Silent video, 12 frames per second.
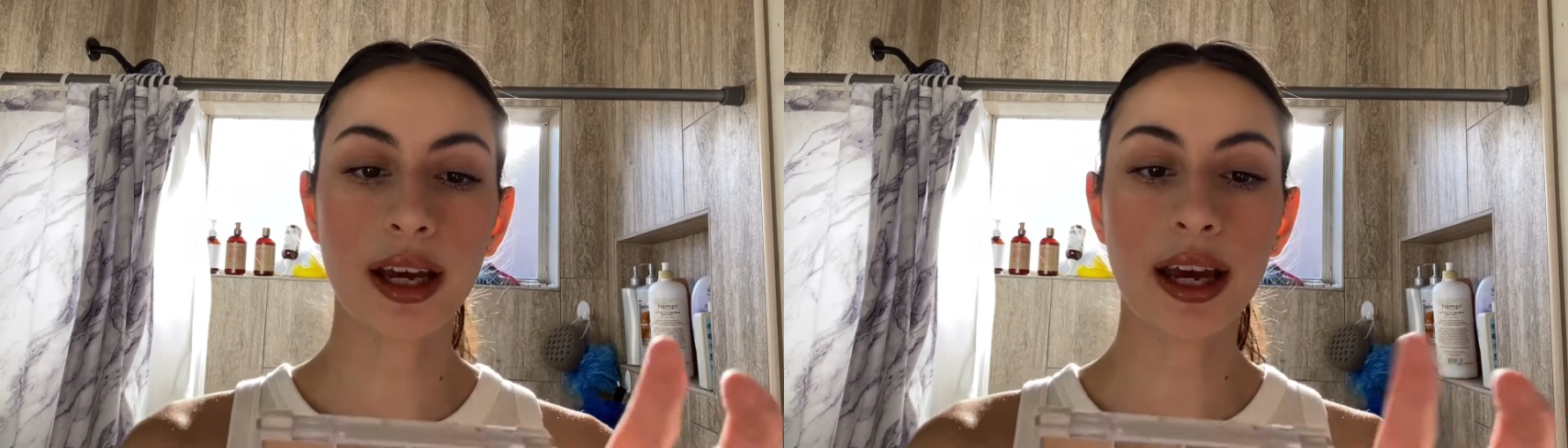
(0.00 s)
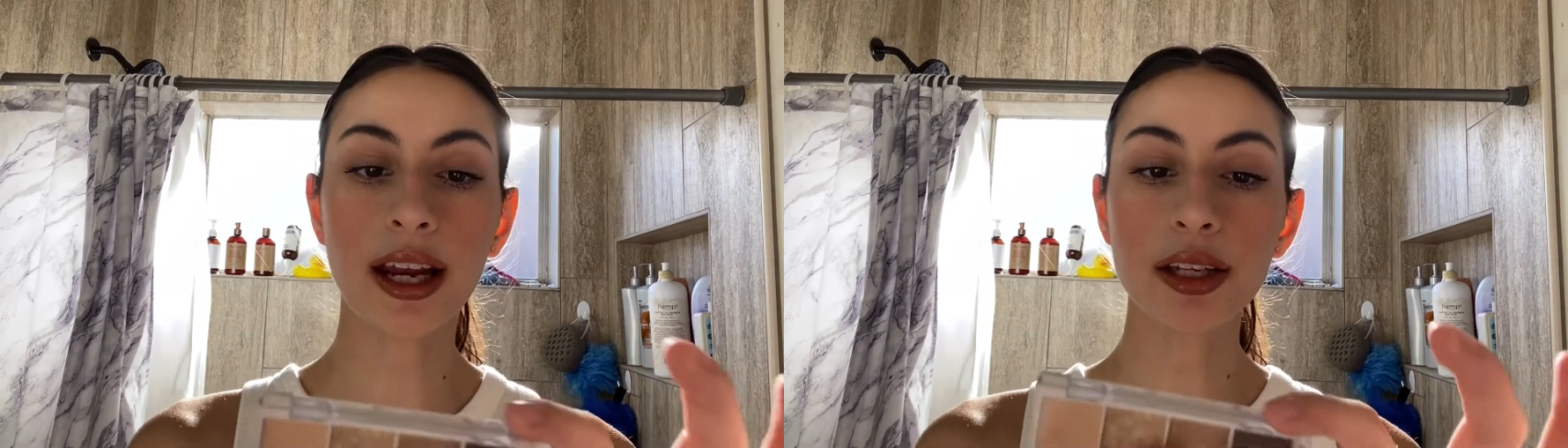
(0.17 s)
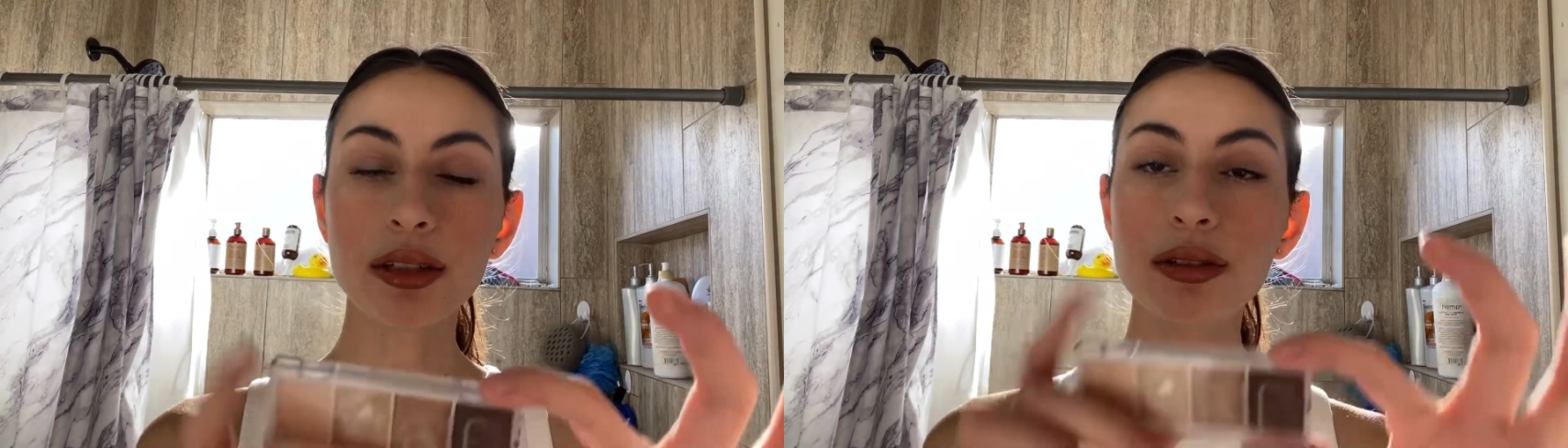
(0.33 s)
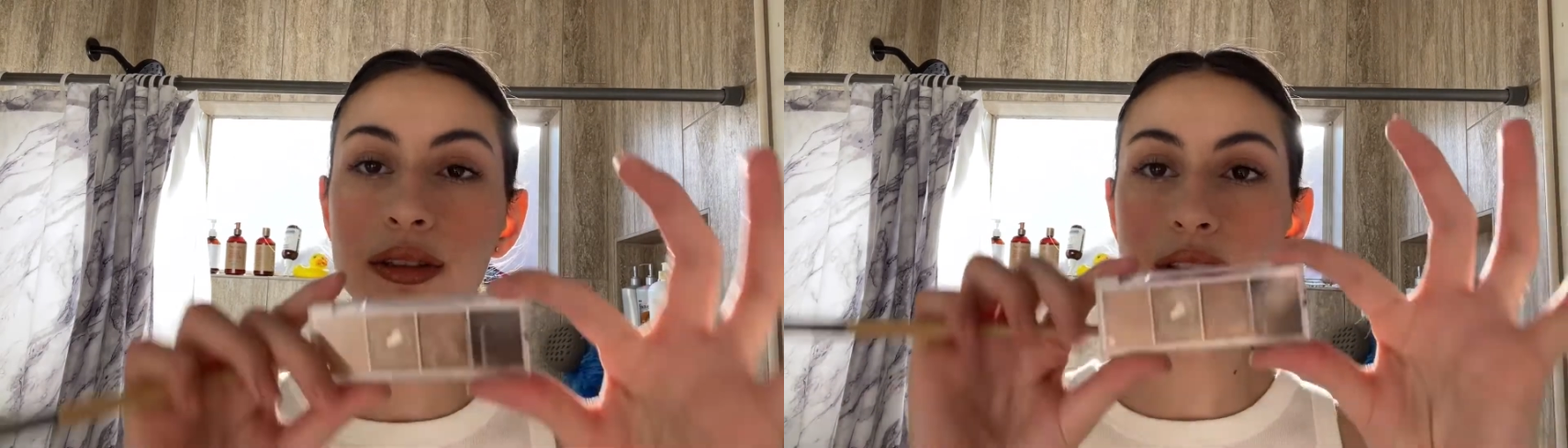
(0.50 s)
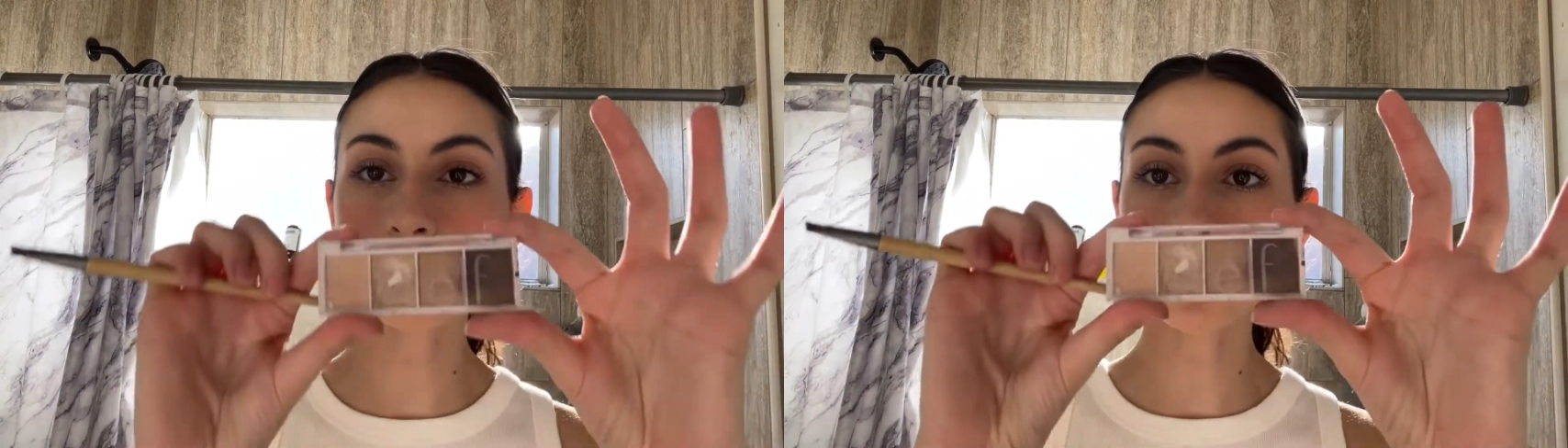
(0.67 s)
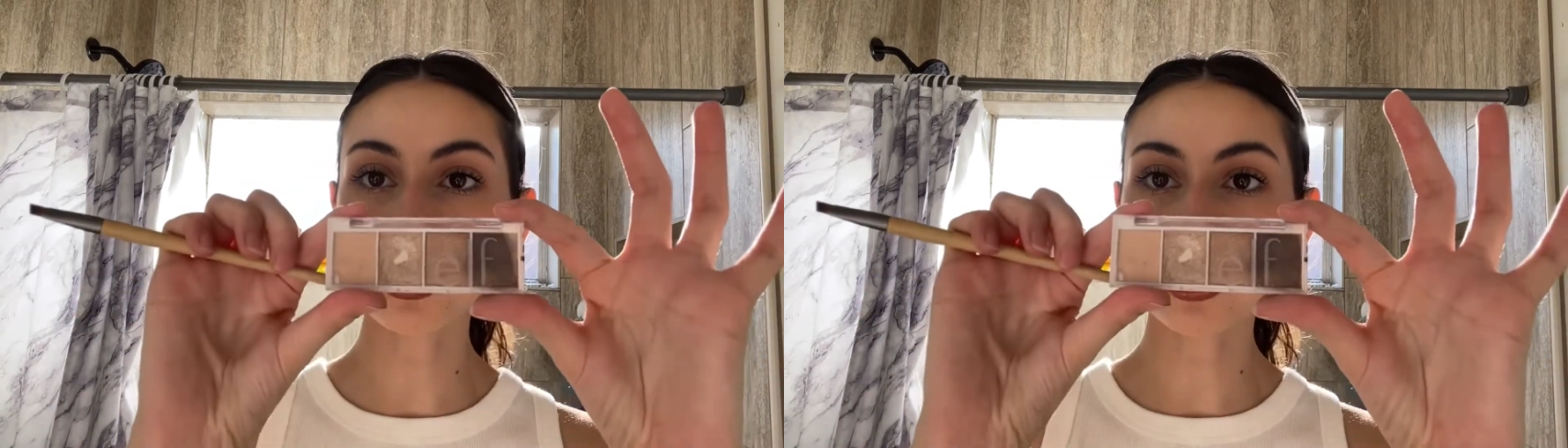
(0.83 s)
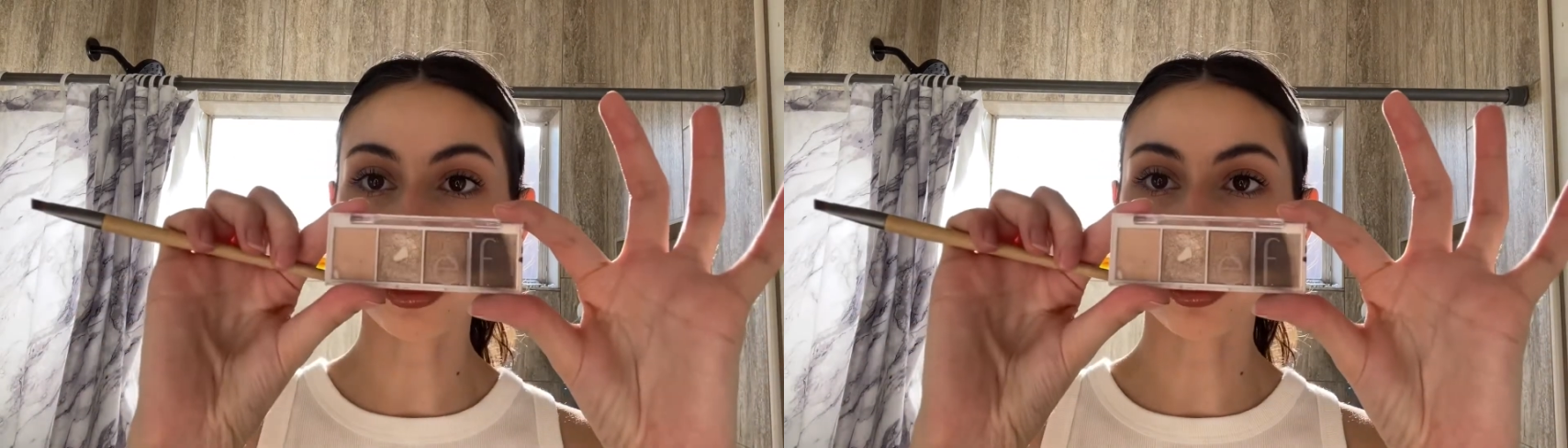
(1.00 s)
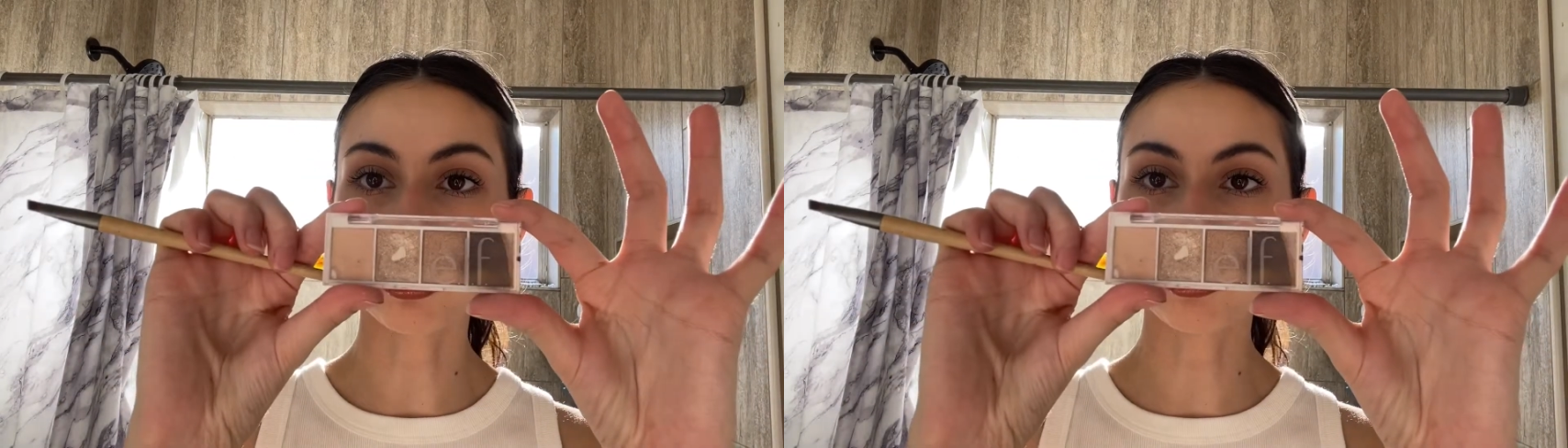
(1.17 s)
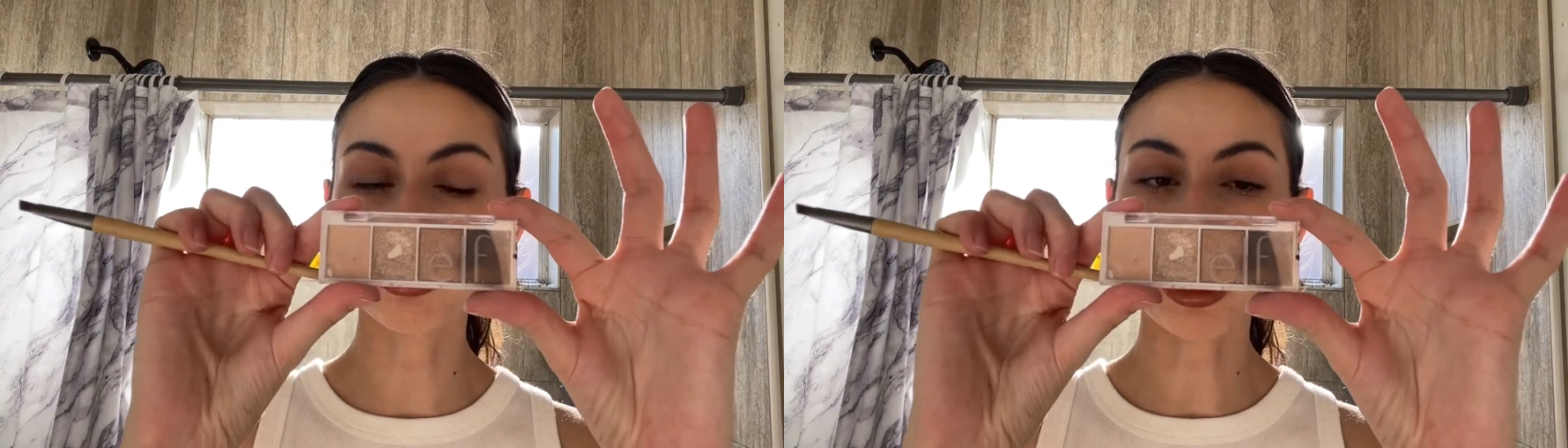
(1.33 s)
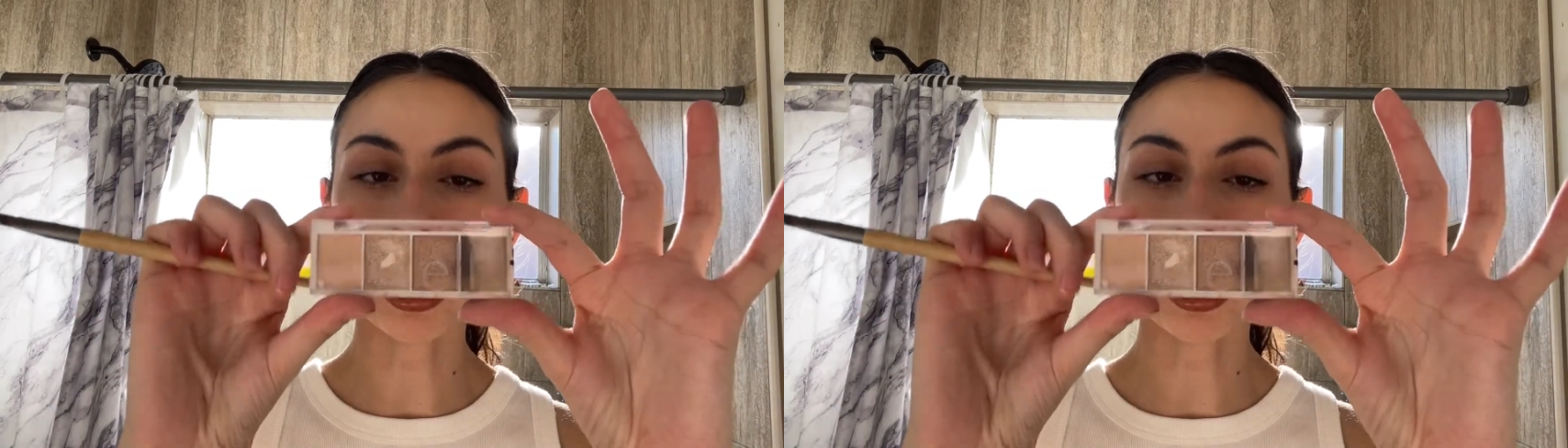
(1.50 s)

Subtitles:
And I use this e.l.f.